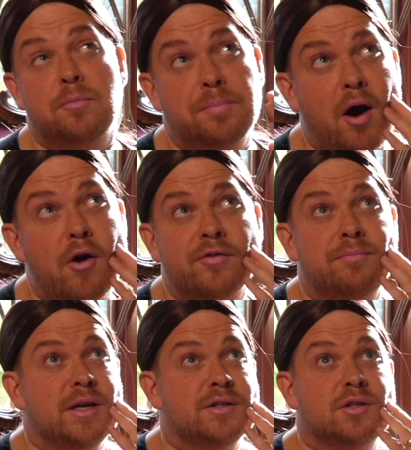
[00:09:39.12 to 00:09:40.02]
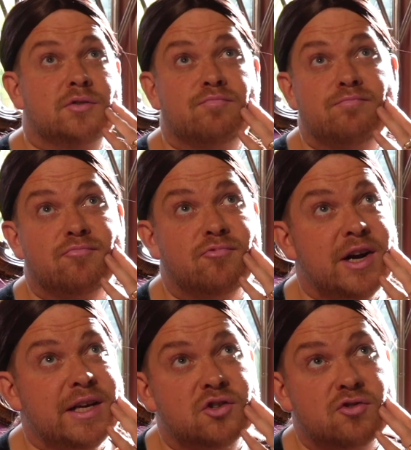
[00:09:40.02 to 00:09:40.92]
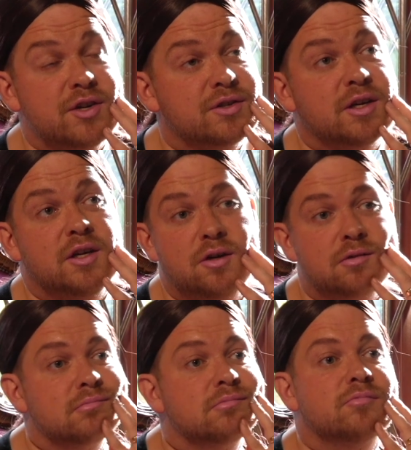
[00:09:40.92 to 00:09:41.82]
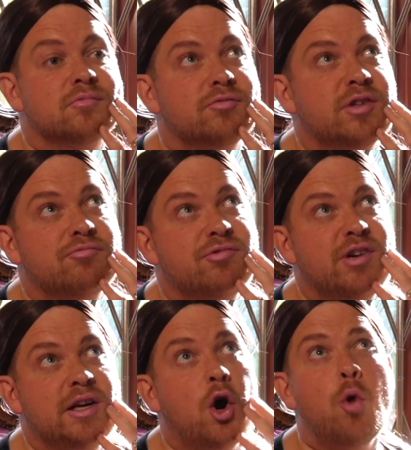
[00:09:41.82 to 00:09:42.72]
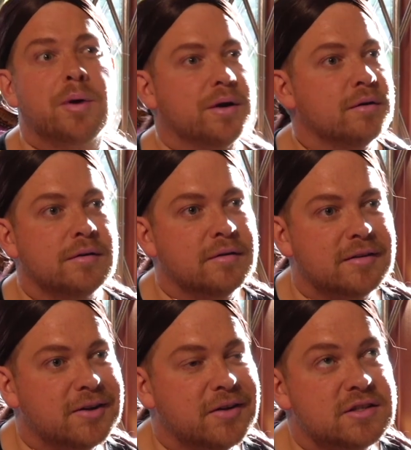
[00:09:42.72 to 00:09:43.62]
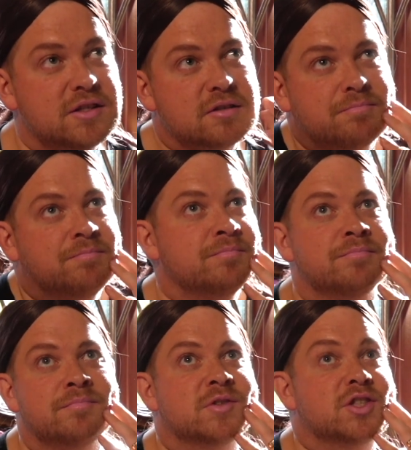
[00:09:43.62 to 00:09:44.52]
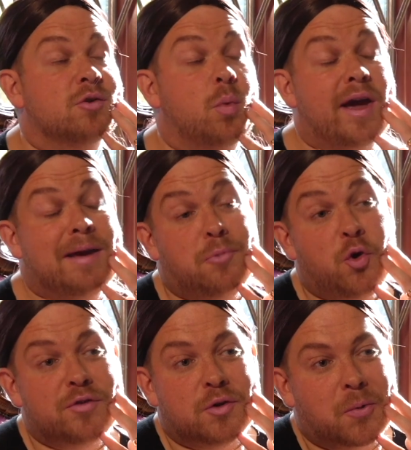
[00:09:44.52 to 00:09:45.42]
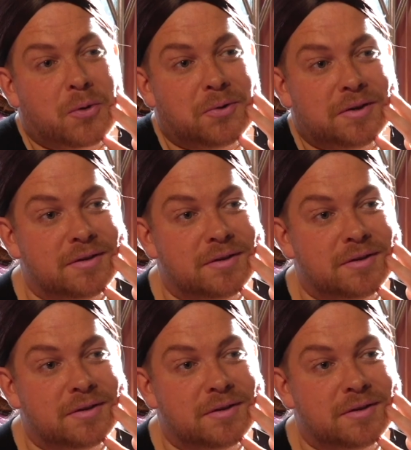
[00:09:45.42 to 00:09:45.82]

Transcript: part of me is just really trusting, really open. It's just the way I move in the world.